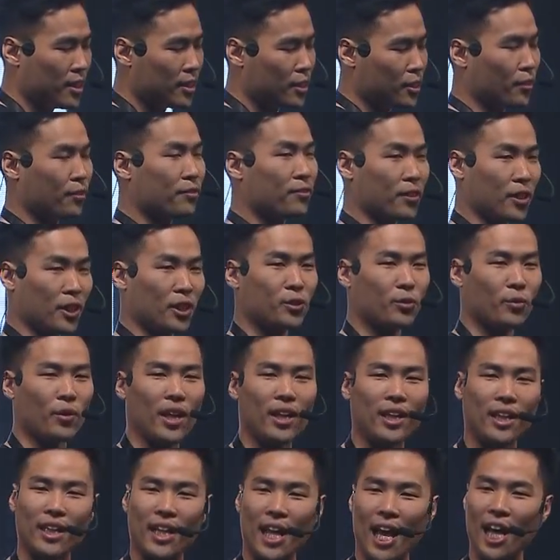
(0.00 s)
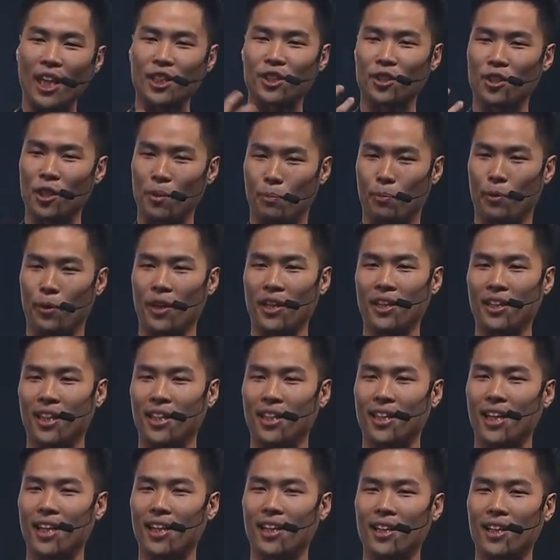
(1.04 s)
the first one that actually printed
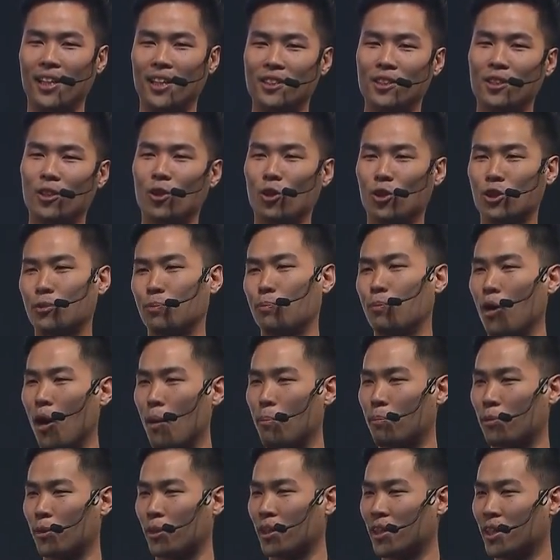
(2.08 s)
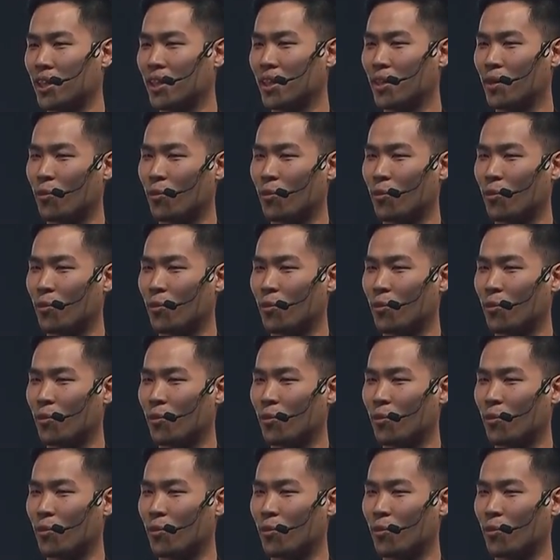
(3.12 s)
that is looks proper,